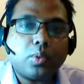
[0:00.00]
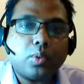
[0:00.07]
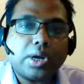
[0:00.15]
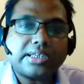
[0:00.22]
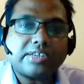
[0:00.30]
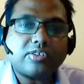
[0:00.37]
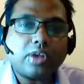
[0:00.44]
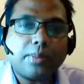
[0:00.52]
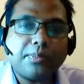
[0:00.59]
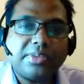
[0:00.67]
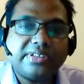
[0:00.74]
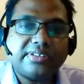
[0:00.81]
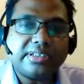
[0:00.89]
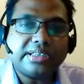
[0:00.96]
What the slope
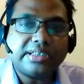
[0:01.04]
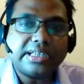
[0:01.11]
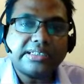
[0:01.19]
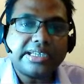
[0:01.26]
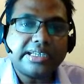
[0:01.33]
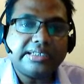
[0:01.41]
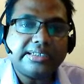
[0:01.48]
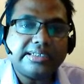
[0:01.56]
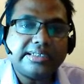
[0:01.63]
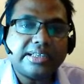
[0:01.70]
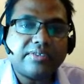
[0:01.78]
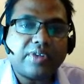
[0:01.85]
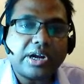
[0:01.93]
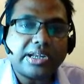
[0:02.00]
means: the change
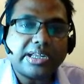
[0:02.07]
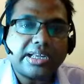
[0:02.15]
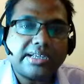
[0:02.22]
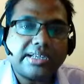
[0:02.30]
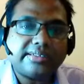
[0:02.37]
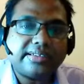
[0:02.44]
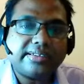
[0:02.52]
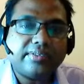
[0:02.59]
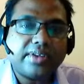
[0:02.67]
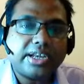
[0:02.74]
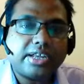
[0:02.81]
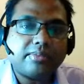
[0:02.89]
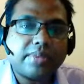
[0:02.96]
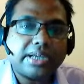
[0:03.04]
in the vertical axis
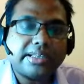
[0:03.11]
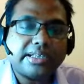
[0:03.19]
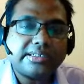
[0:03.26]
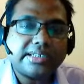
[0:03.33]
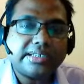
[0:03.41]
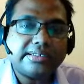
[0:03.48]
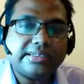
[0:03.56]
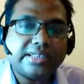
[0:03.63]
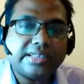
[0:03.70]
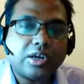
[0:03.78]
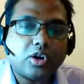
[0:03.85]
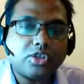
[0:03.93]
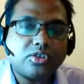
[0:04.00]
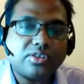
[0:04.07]
divided by the change in
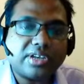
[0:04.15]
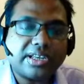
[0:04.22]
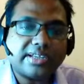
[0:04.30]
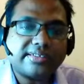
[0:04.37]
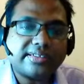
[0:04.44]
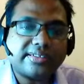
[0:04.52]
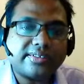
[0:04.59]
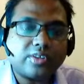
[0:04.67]
the horizontal axis.